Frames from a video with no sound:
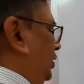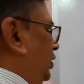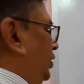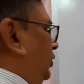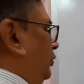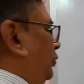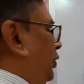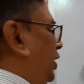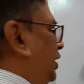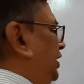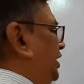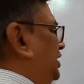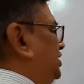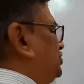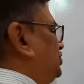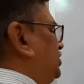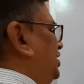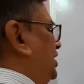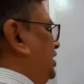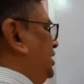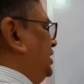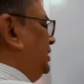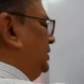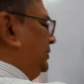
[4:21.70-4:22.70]
What is
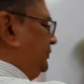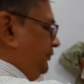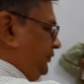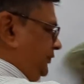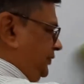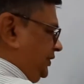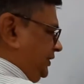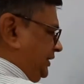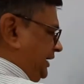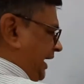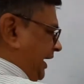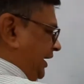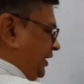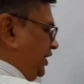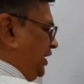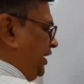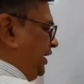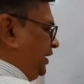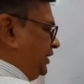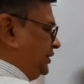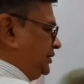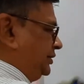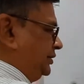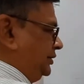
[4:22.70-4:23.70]
the
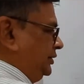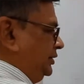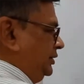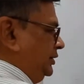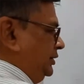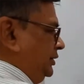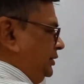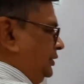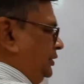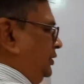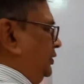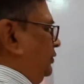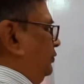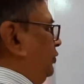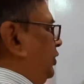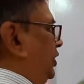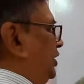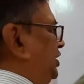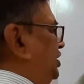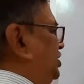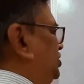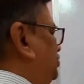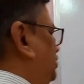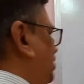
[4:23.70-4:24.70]
technique? What is